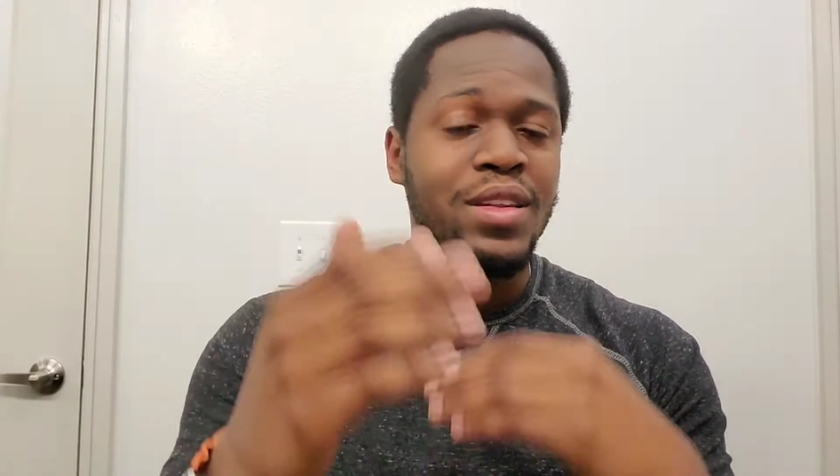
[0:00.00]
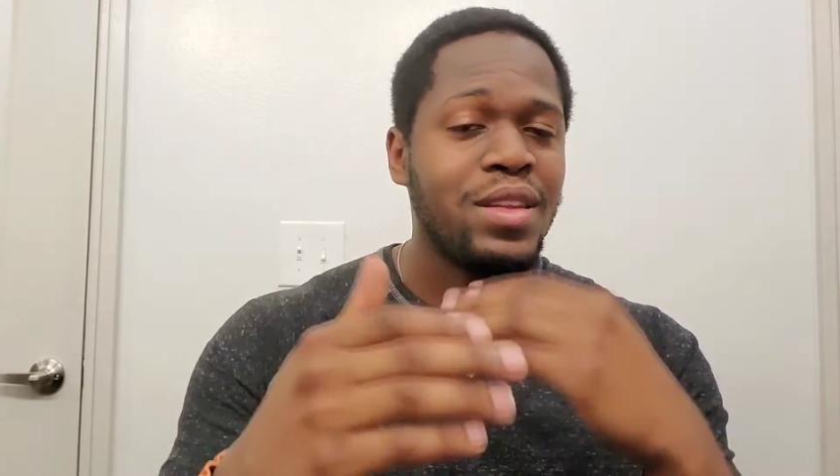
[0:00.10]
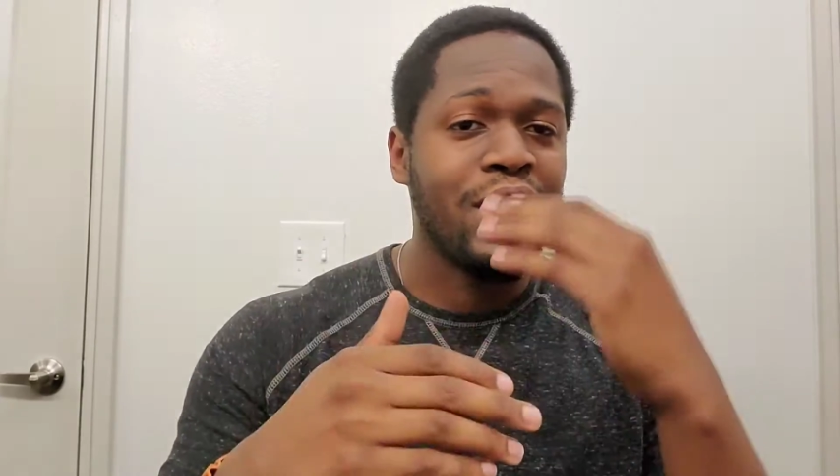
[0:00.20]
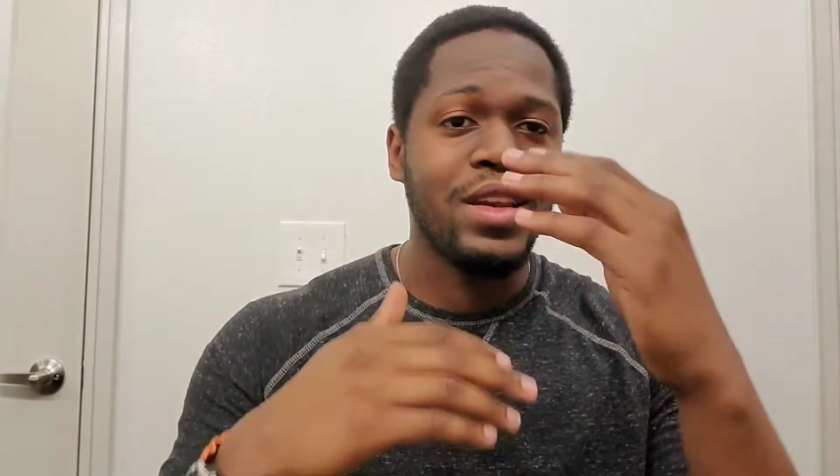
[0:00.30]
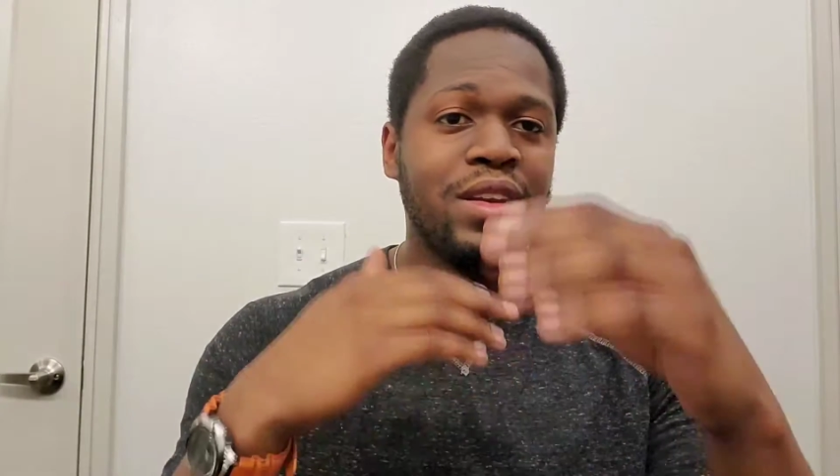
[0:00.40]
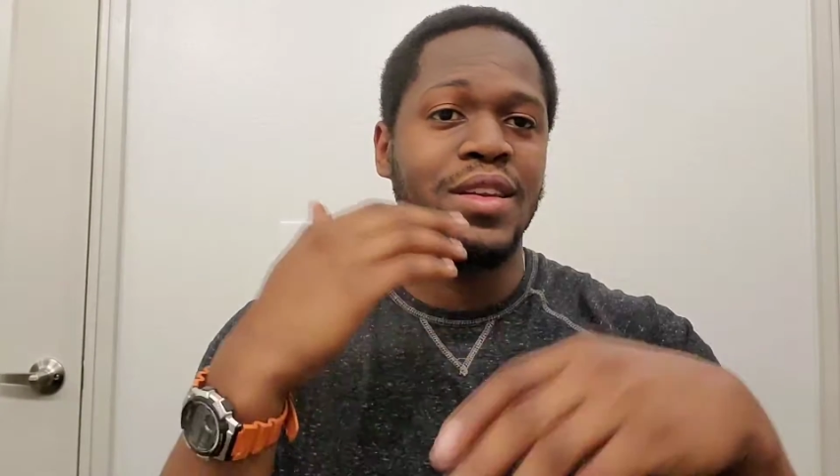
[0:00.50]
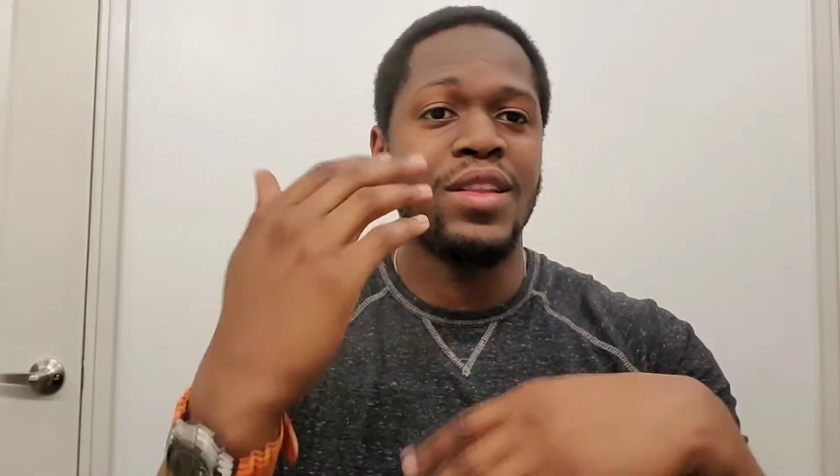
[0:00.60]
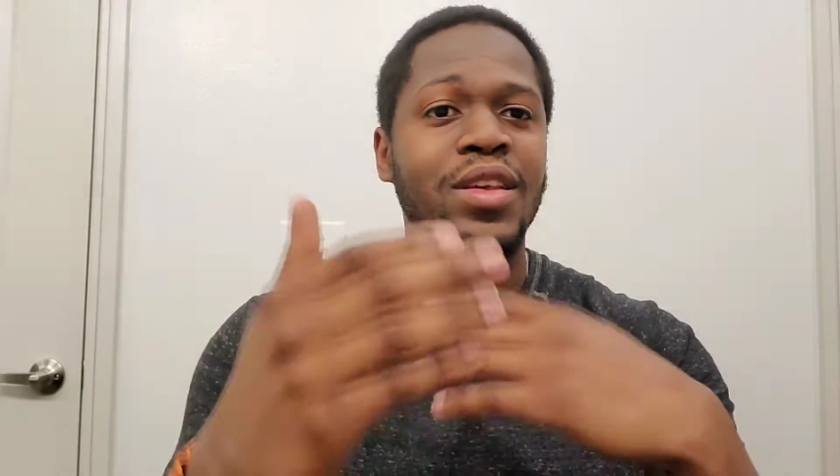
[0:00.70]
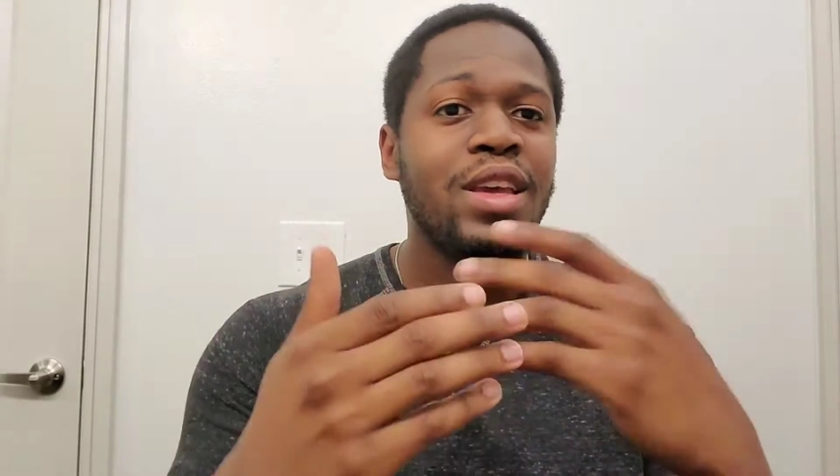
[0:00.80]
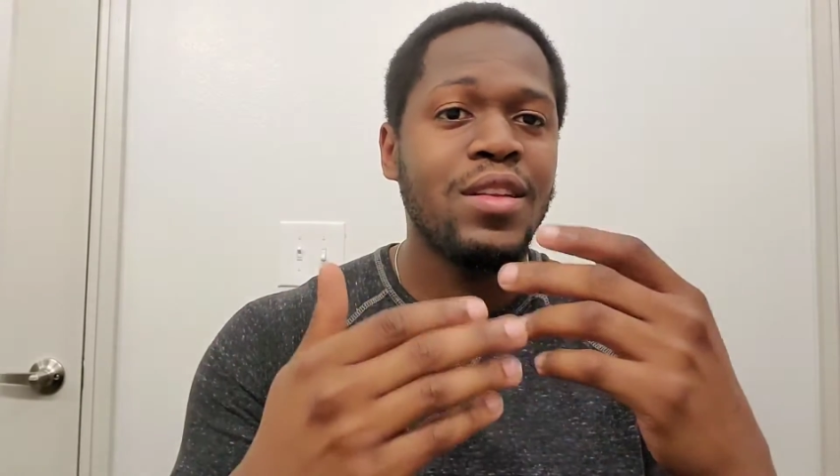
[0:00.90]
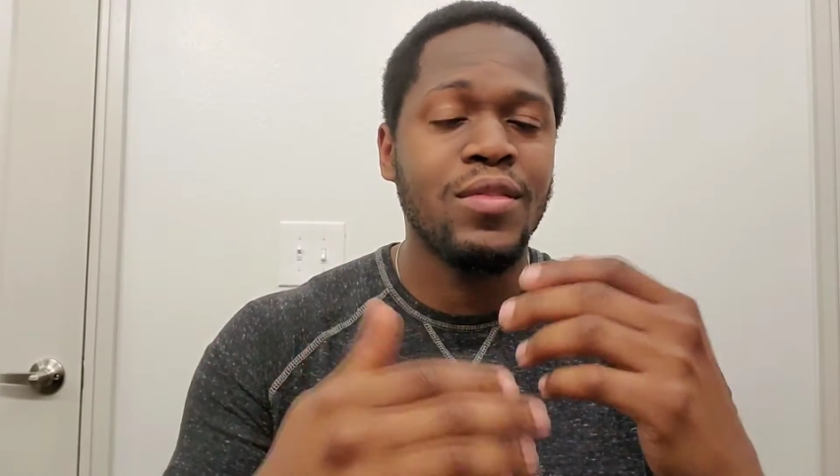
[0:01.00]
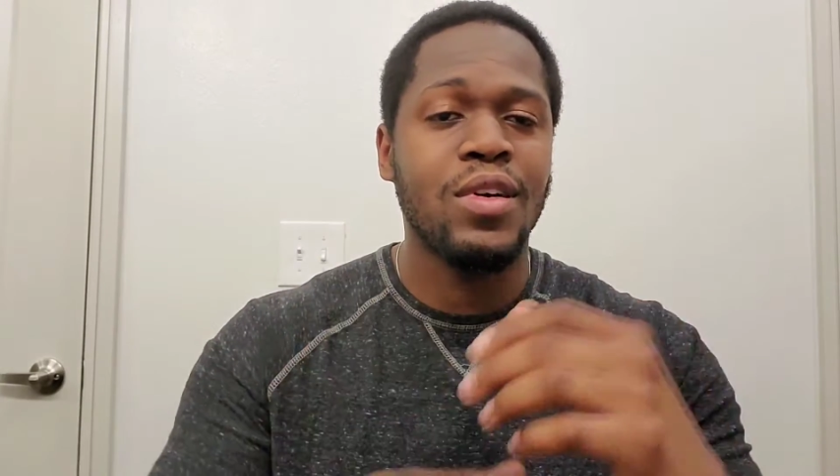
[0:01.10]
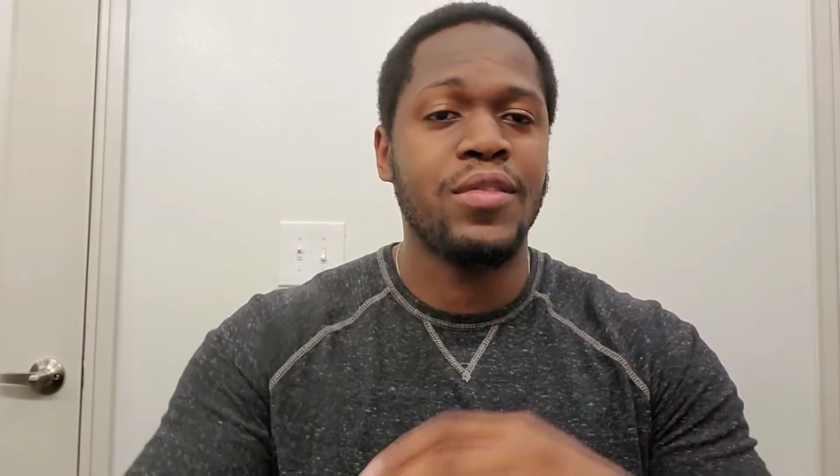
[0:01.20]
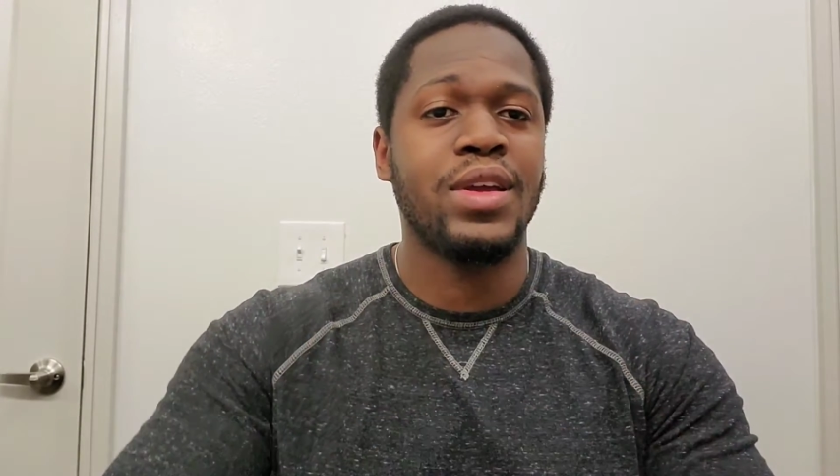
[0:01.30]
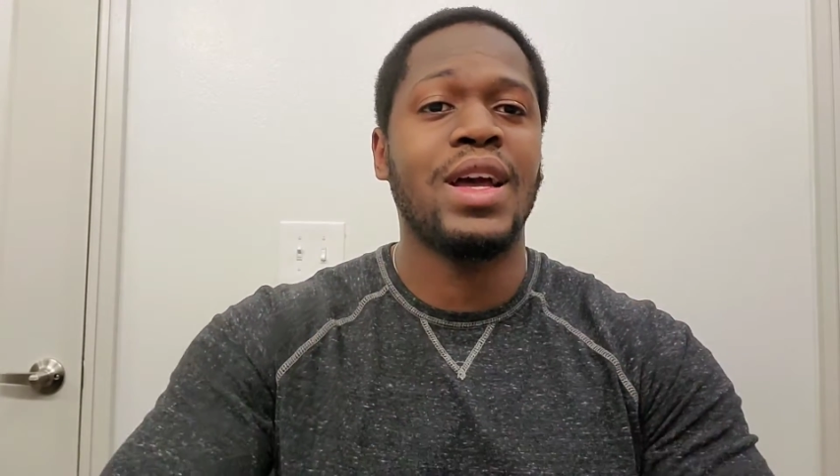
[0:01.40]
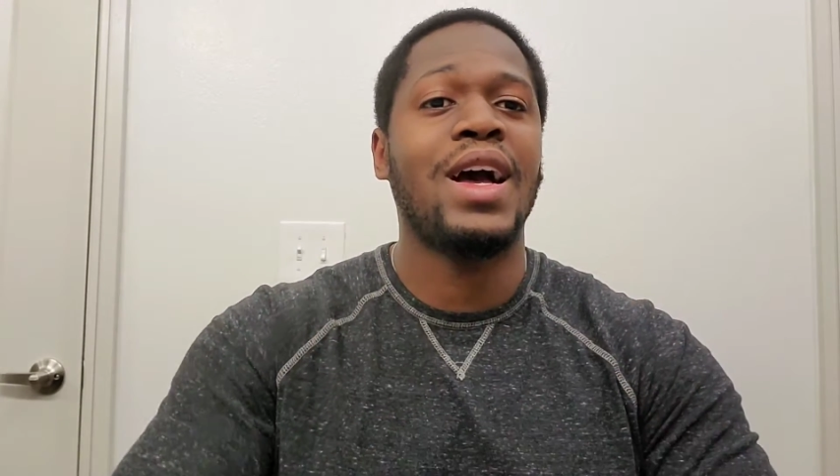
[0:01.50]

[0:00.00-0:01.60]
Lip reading: like the lead of all things,